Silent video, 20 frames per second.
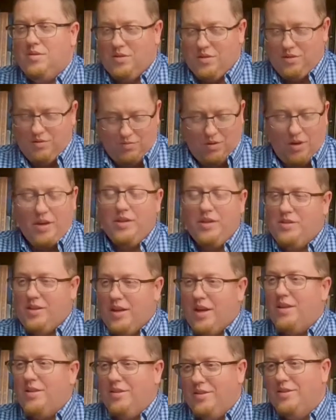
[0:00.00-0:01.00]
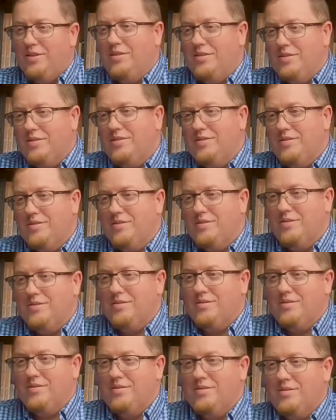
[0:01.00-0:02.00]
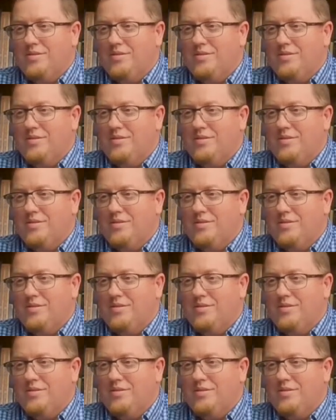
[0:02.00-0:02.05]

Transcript: too. Right, exactly. You know, and they're passing free